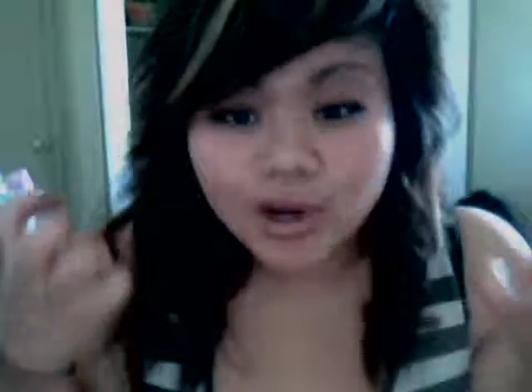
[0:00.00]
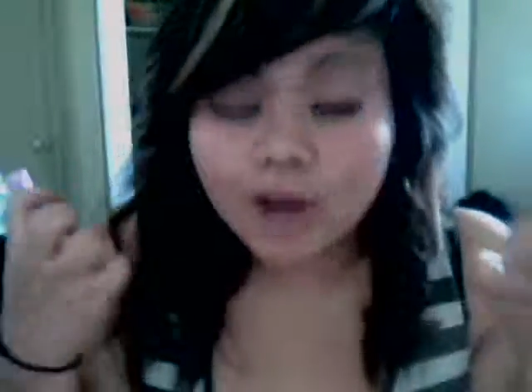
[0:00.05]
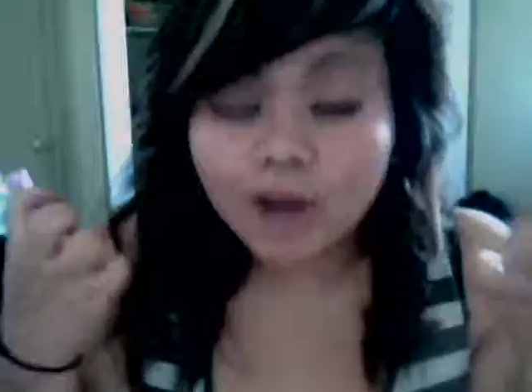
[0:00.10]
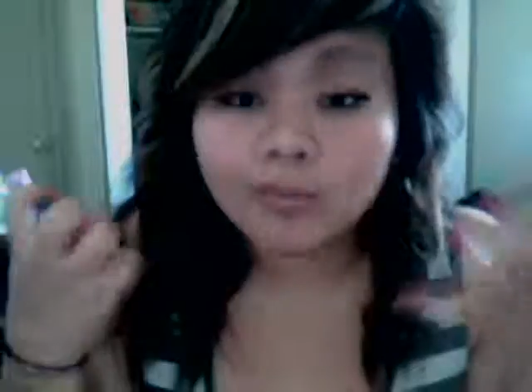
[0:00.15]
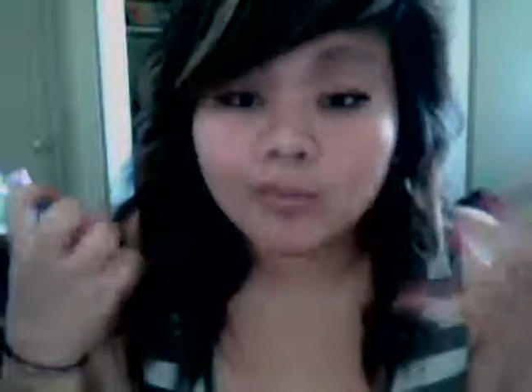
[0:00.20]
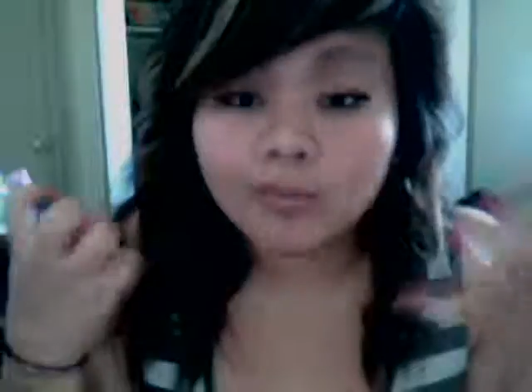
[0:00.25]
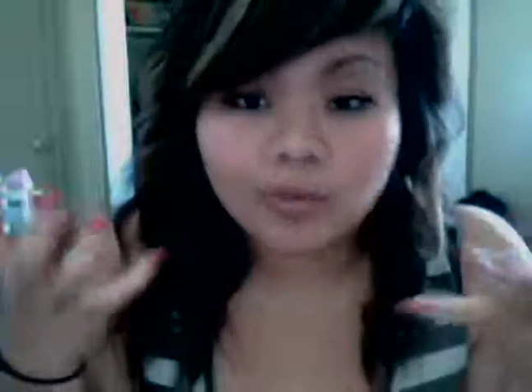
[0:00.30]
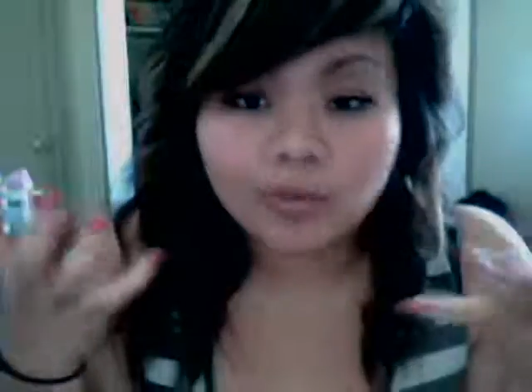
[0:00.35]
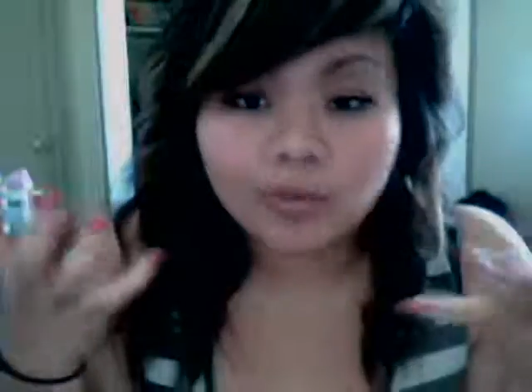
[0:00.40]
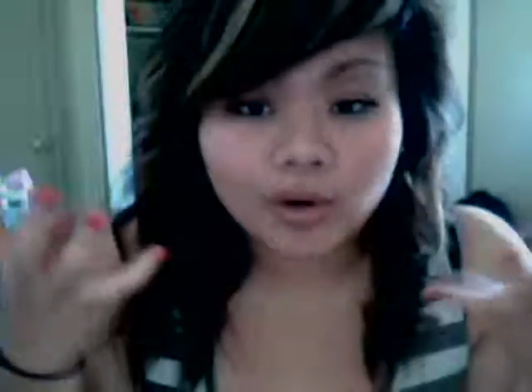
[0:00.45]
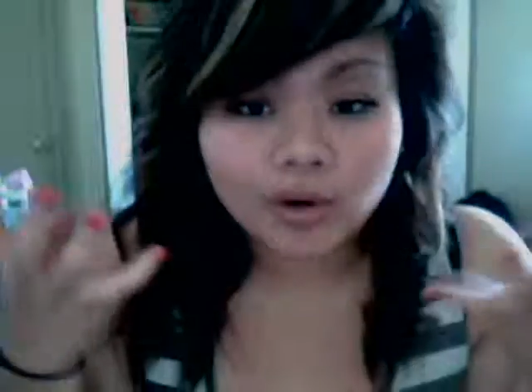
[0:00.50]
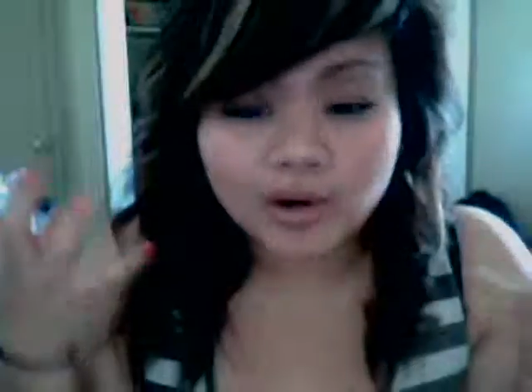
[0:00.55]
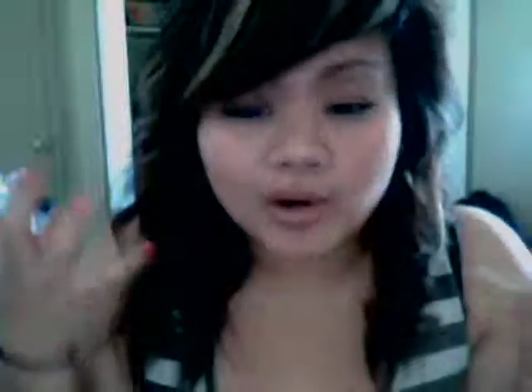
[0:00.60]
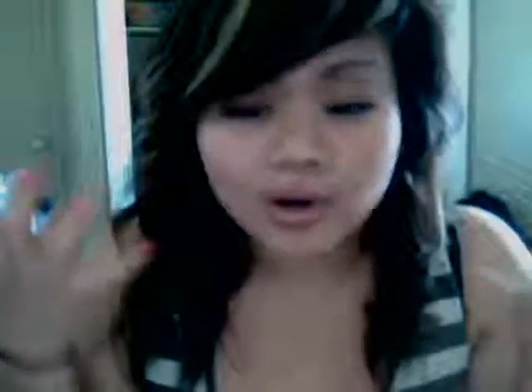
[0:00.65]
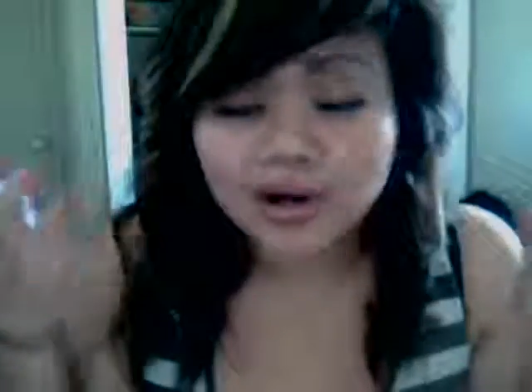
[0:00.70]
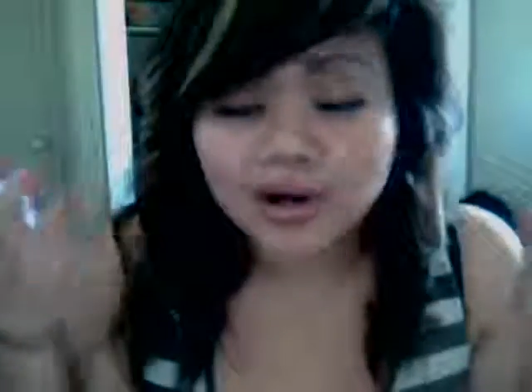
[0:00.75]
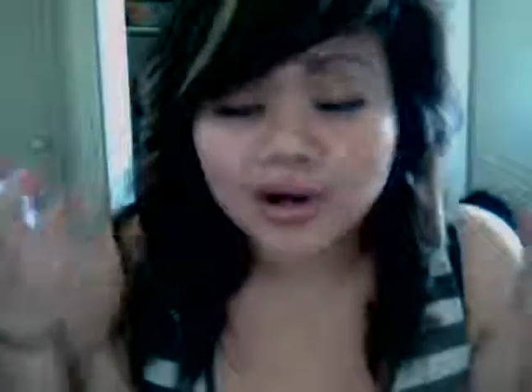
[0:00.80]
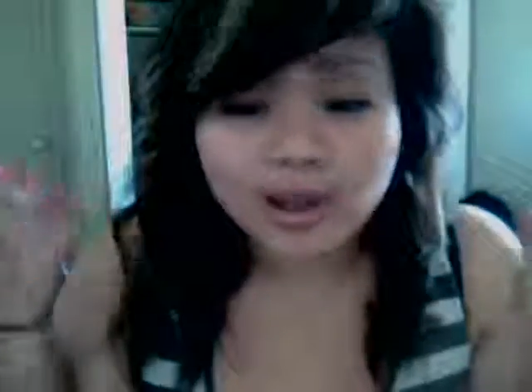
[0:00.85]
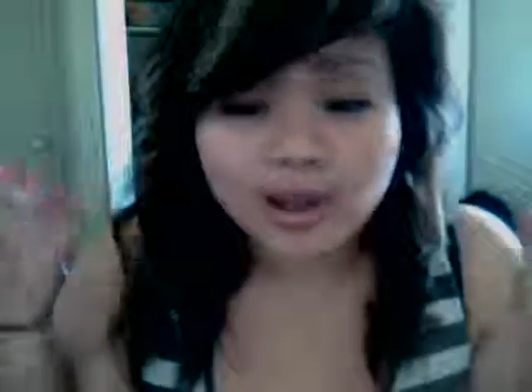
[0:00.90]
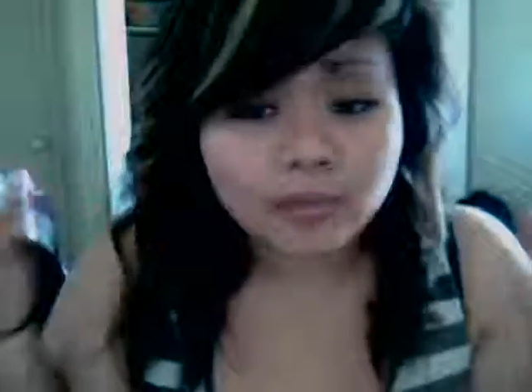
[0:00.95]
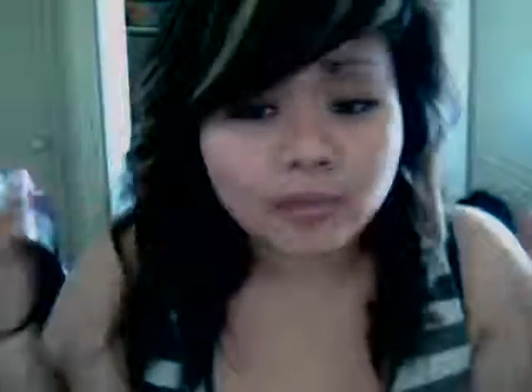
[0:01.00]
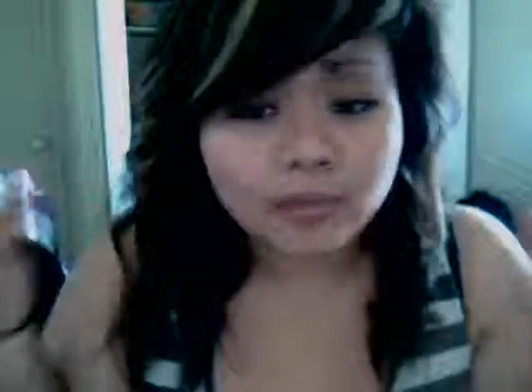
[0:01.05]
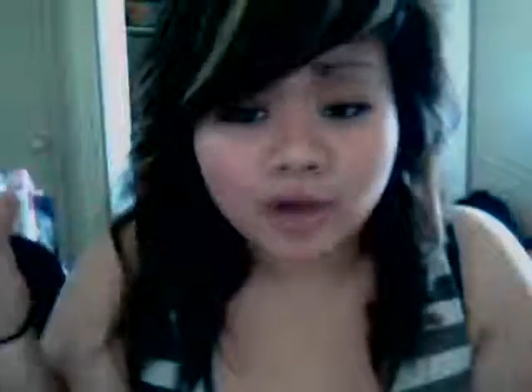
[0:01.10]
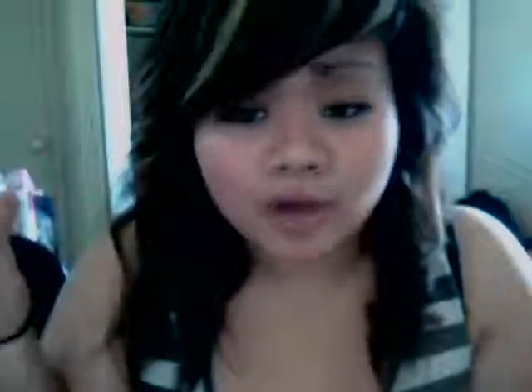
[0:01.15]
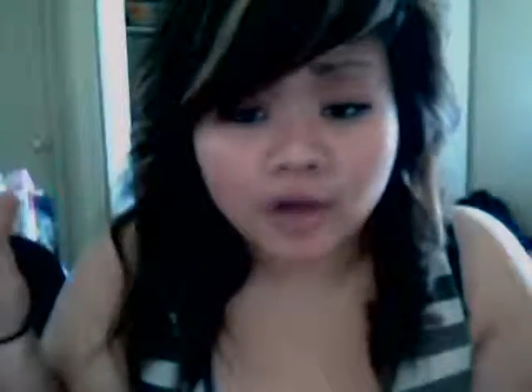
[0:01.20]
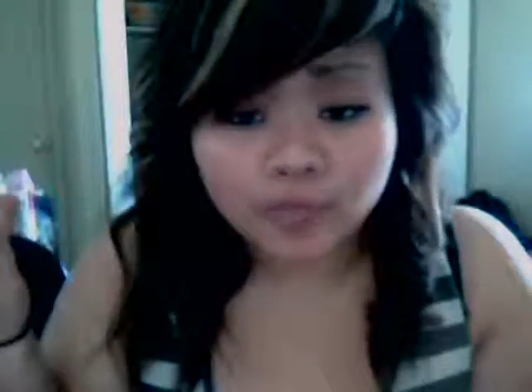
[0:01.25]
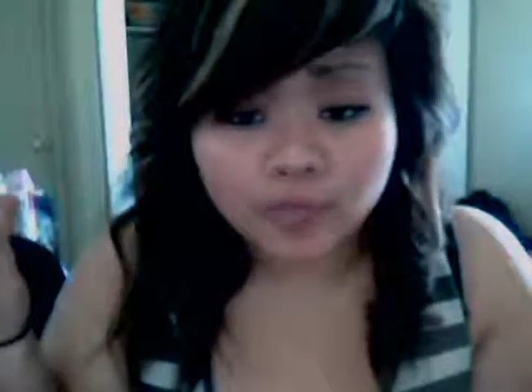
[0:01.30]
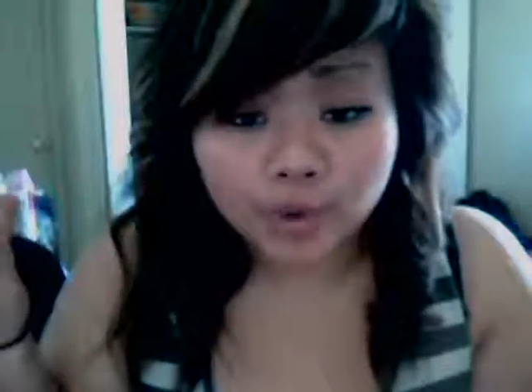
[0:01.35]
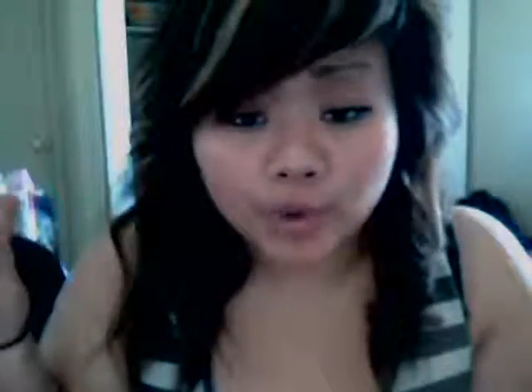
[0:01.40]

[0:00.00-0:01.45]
I'm bored and I'm off